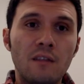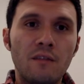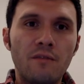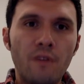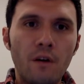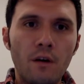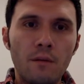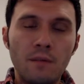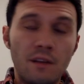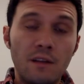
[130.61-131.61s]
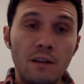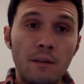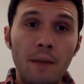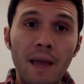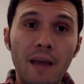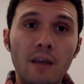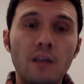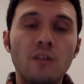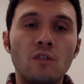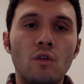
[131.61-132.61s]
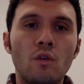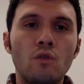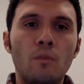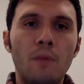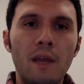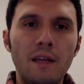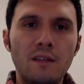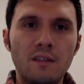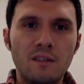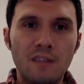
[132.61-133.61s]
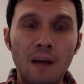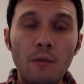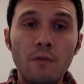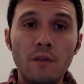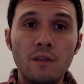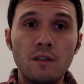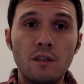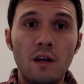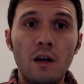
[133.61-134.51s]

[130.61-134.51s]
the bank is going to place some of its